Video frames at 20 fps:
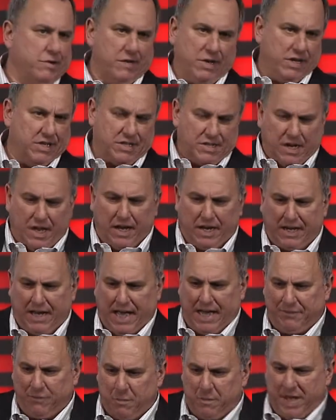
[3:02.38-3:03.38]
It's a
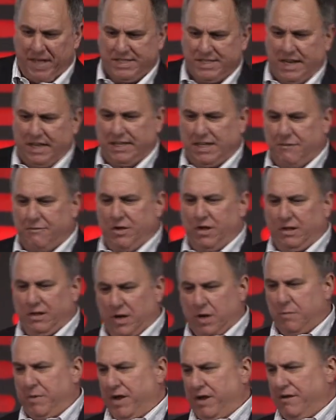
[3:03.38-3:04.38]
kind of a mess, and I'll give you a
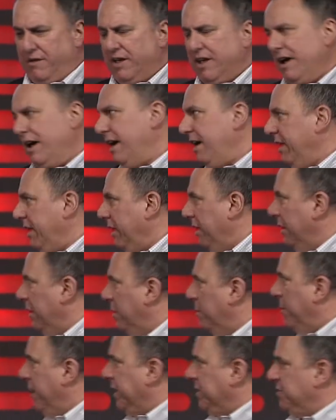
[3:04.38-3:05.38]

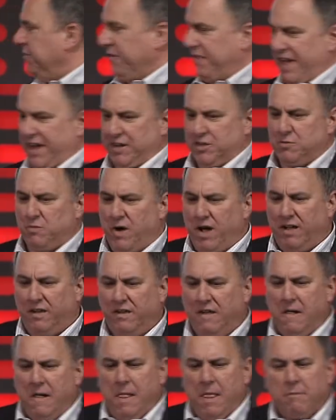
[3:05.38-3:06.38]
little picture of that as well.
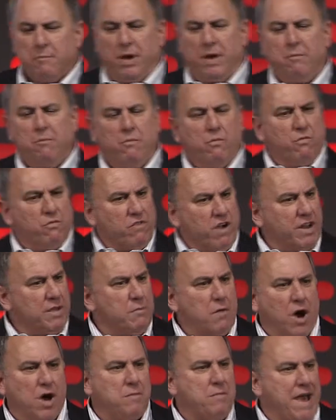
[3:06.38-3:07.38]
But running
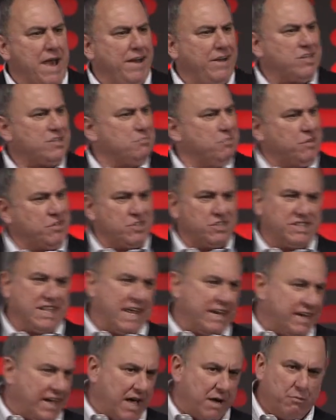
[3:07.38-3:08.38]
unmanaged switches
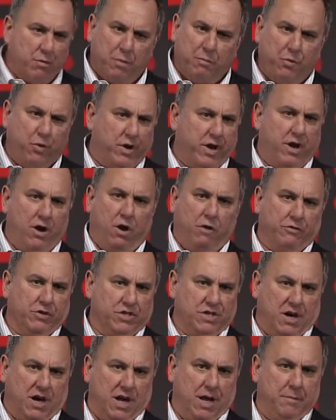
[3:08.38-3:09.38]
that, again, were put in over
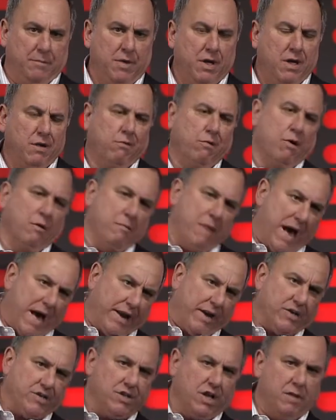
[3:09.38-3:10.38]
time, or
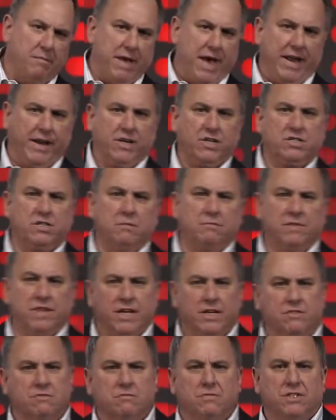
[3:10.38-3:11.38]
managed, unmanaged, some
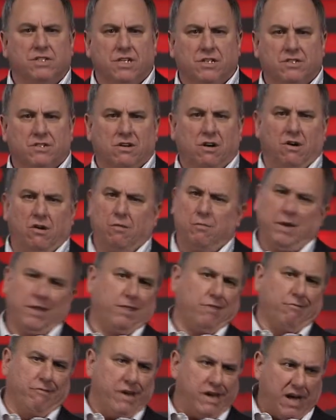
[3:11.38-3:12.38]
things from Cisco,
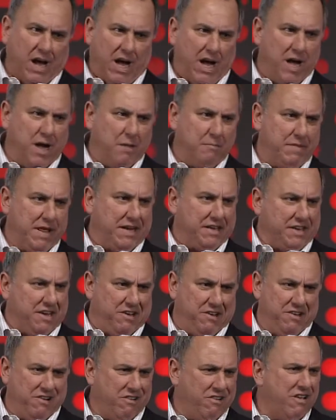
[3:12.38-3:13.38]
but 3Com,
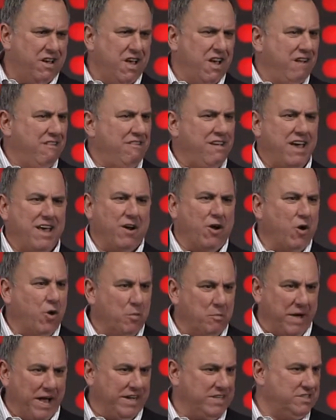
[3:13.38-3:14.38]
Netgear, we had a whole
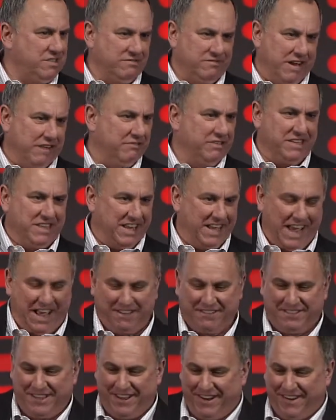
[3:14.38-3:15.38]
batch of everything
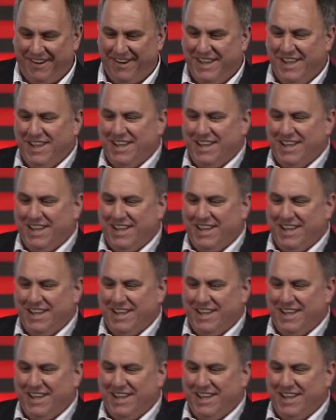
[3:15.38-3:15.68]
out there.